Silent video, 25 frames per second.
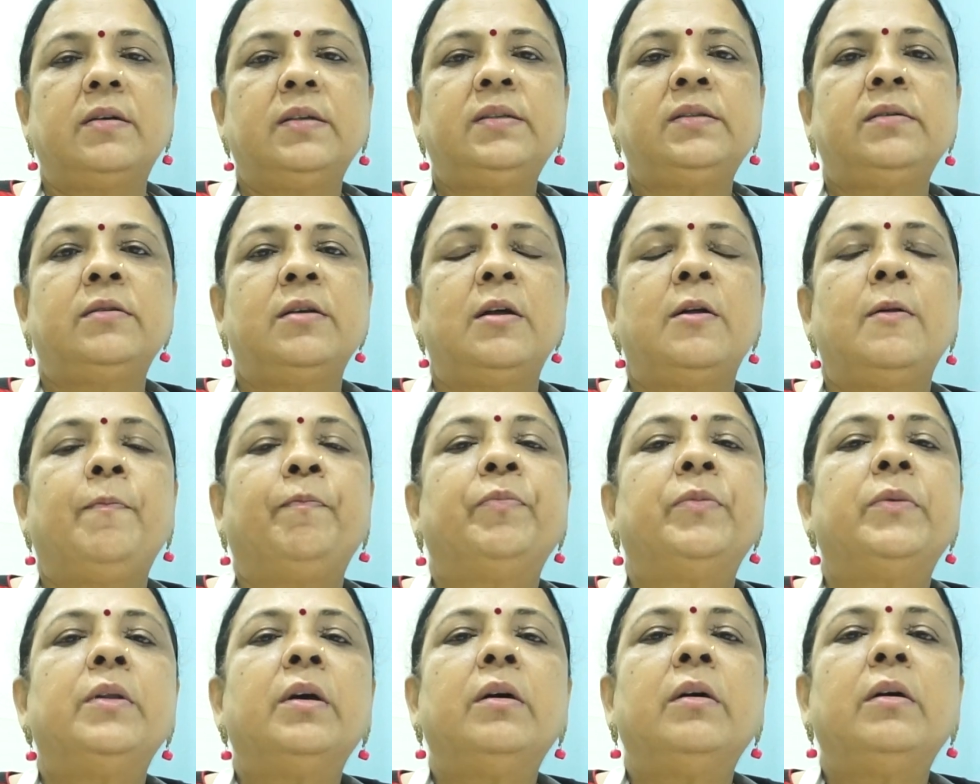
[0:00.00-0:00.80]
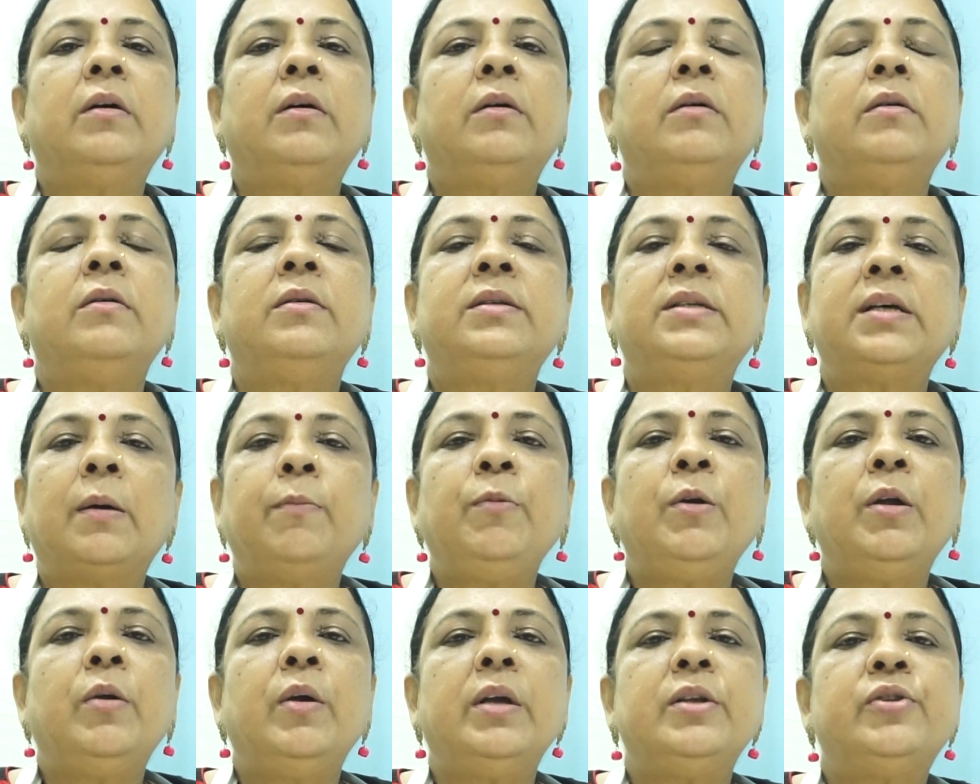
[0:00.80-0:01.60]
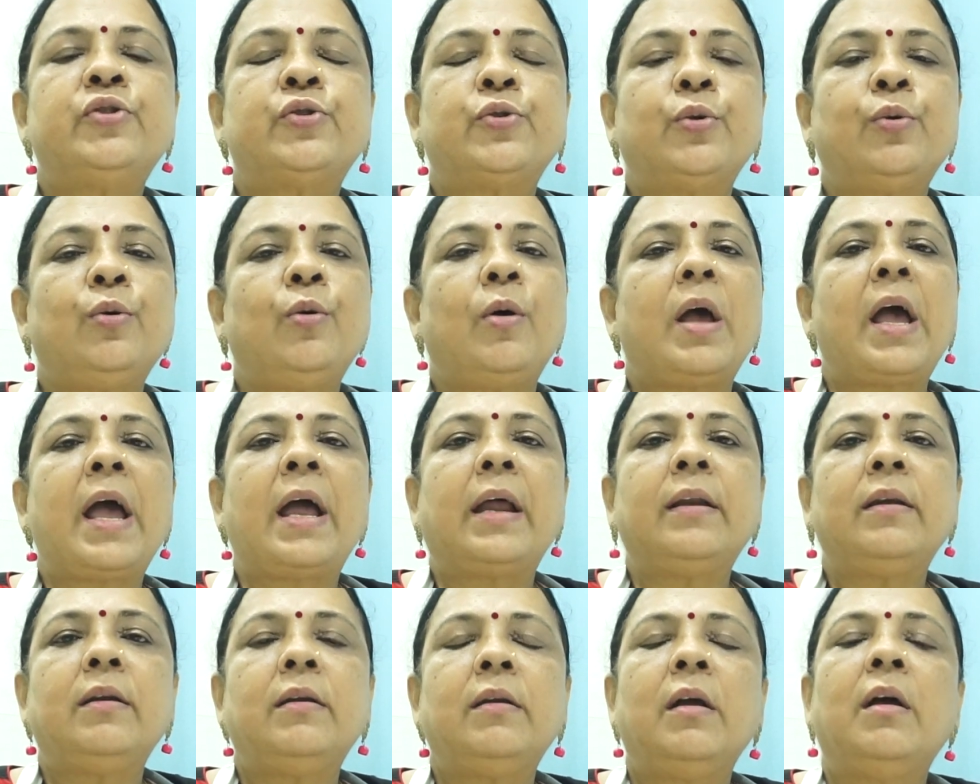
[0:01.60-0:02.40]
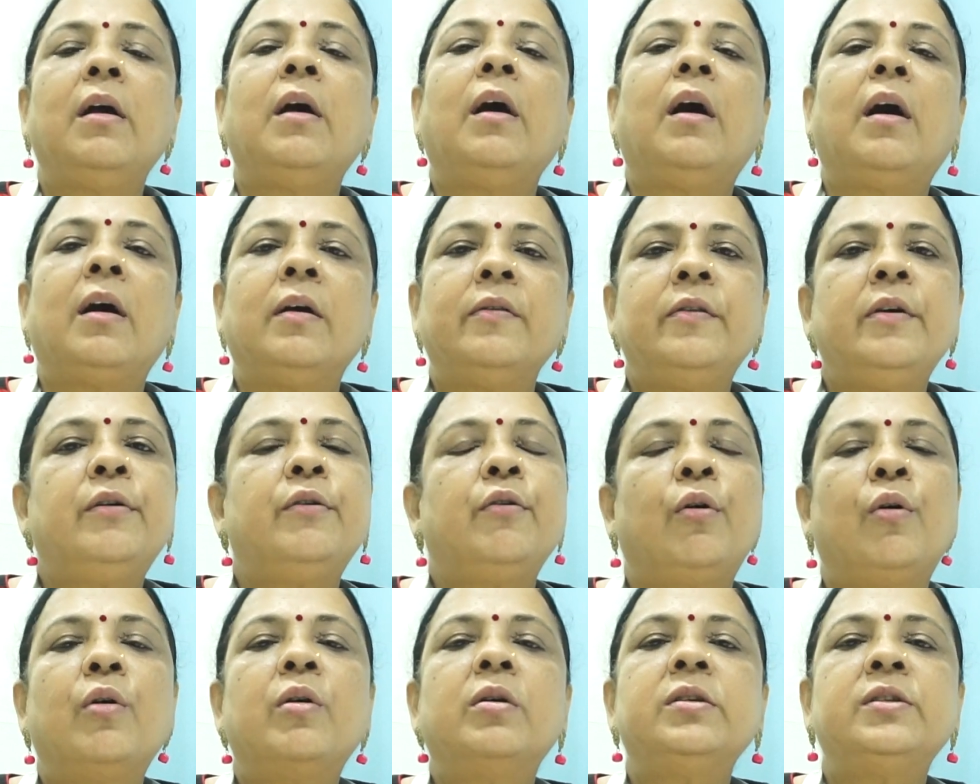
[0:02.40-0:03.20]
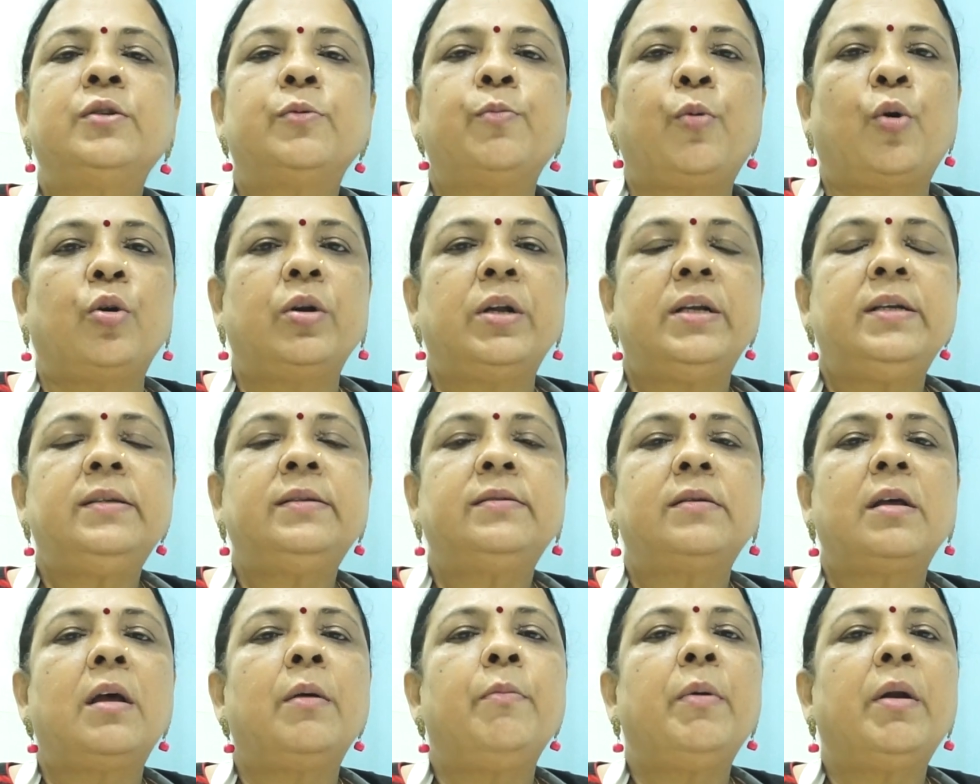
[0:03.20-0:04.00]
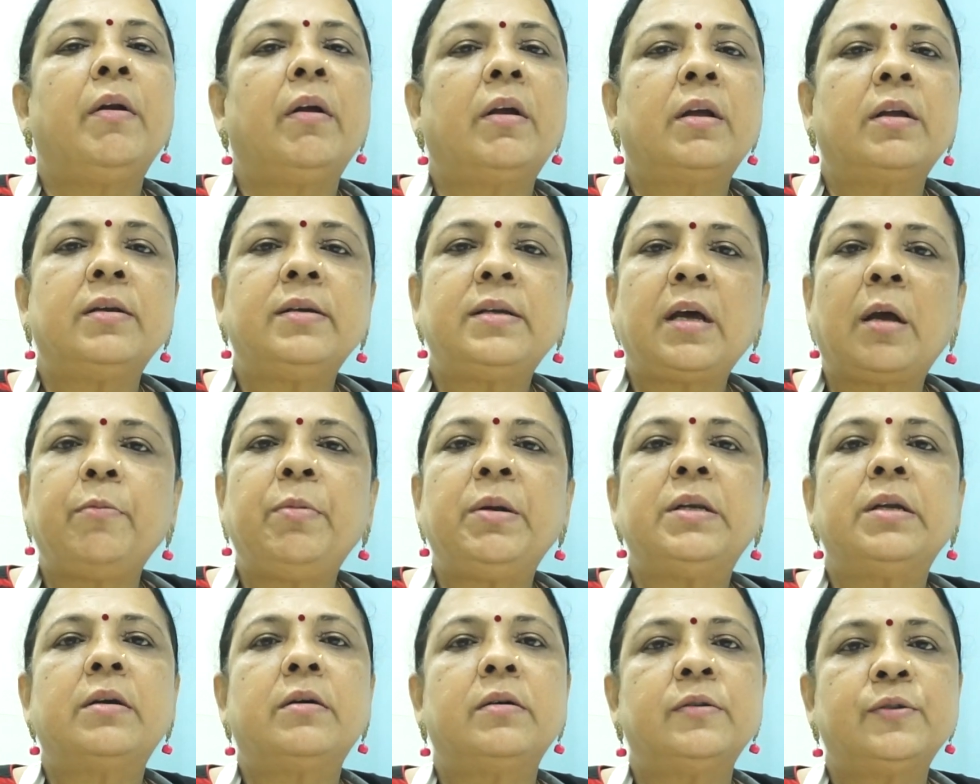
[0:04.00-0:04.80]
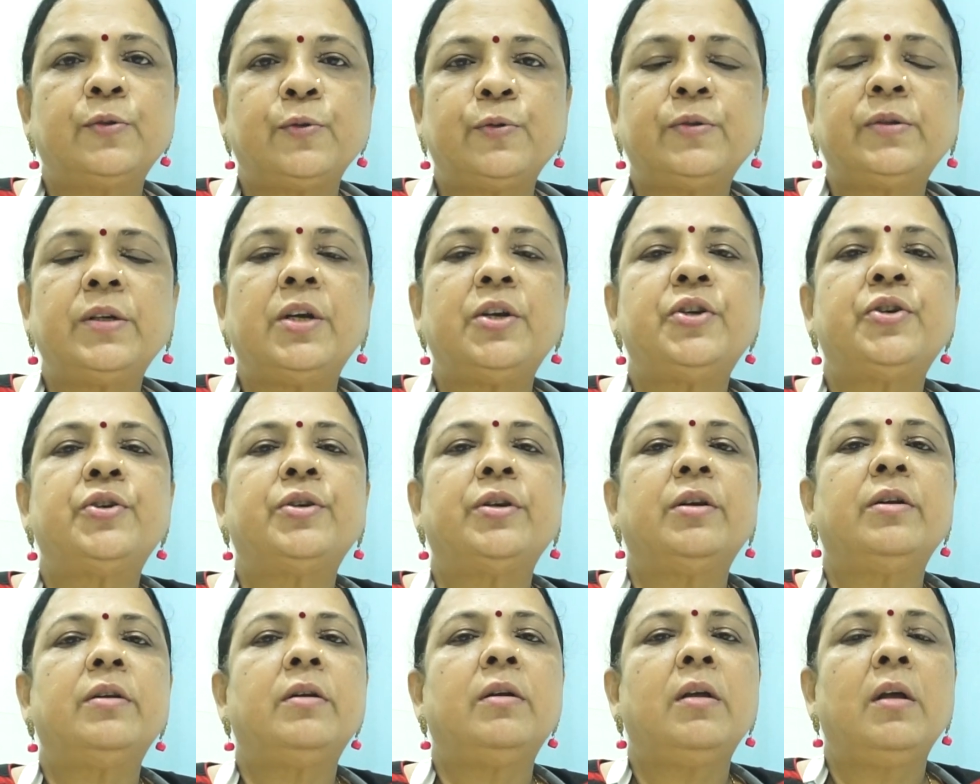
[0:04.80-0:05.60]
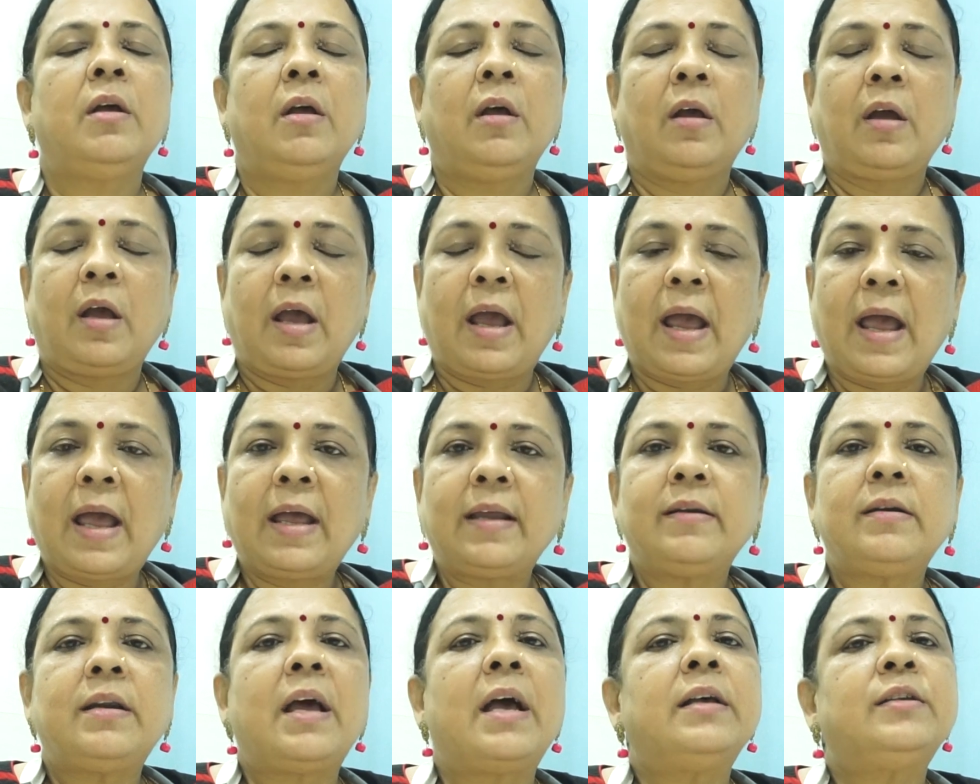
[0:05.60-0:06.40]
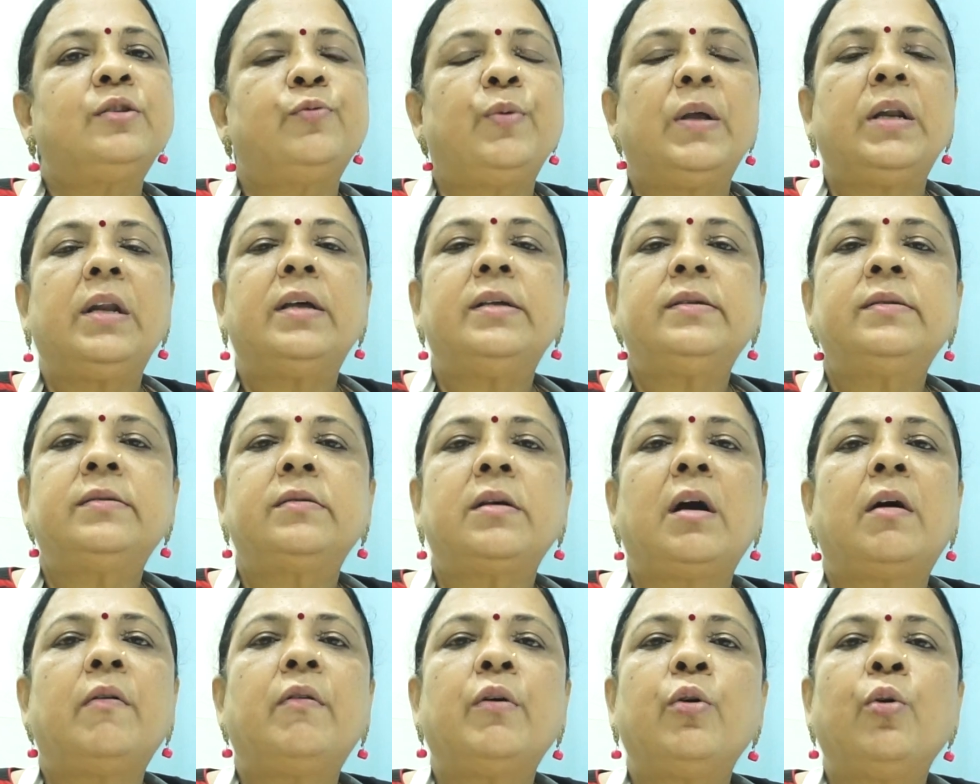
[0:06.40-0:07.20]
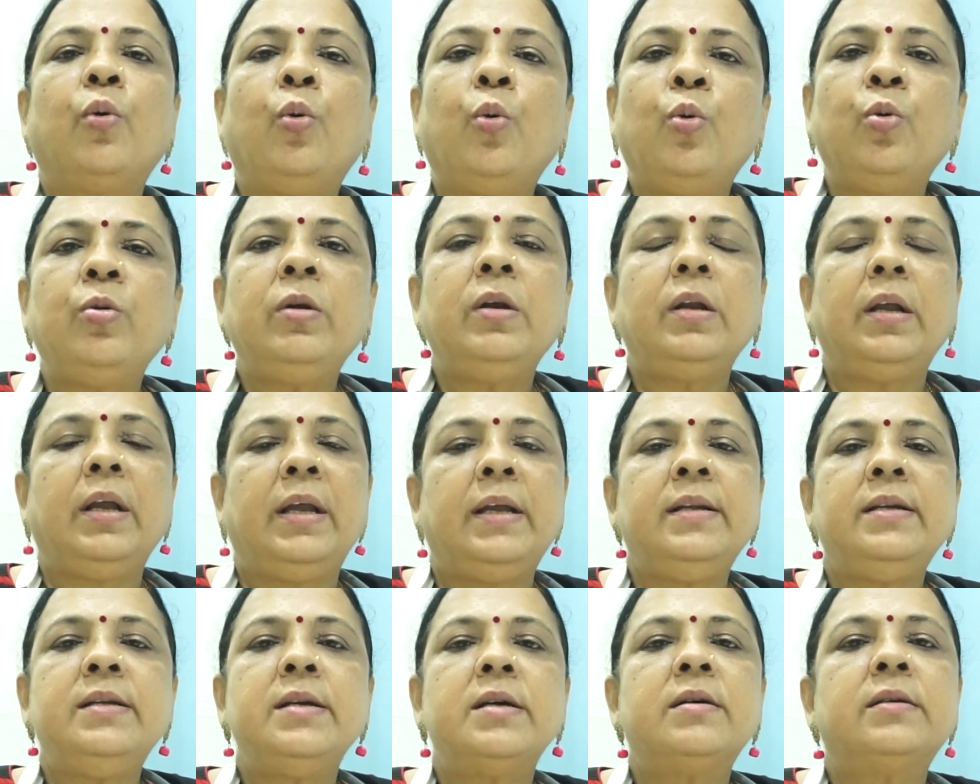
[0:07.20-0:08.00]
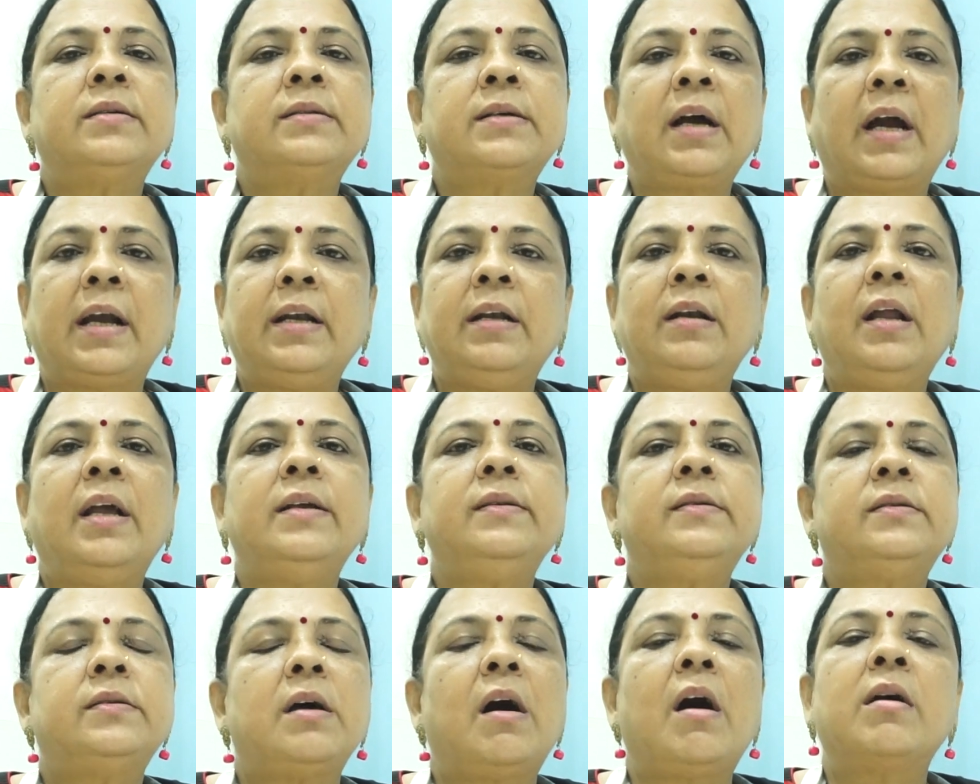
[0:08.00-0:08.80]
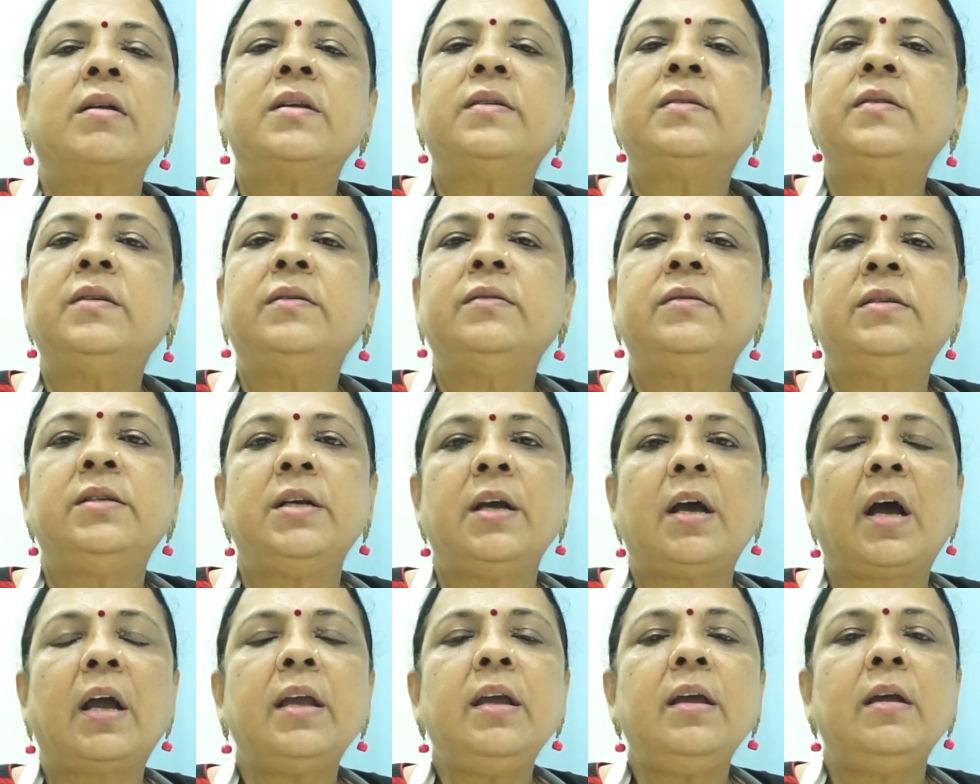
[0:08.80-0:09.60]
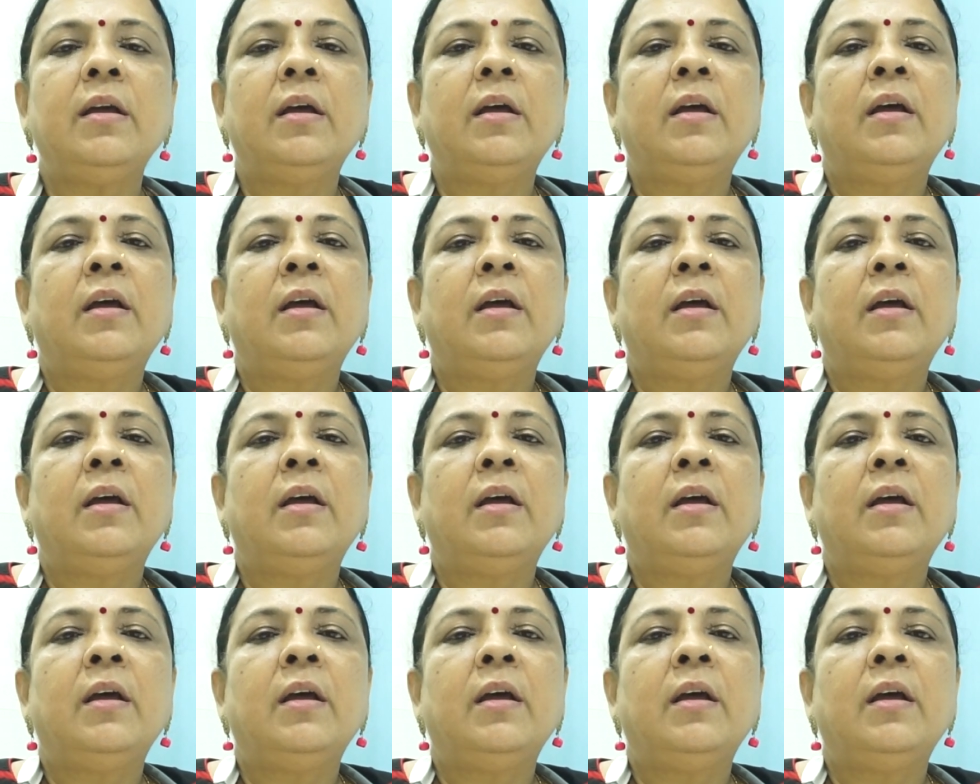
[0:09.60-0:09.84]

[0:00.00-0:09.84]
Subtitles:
The WHO and other august bodies, American Diabetic Association and as well as our own India's guidelines, RSSDI,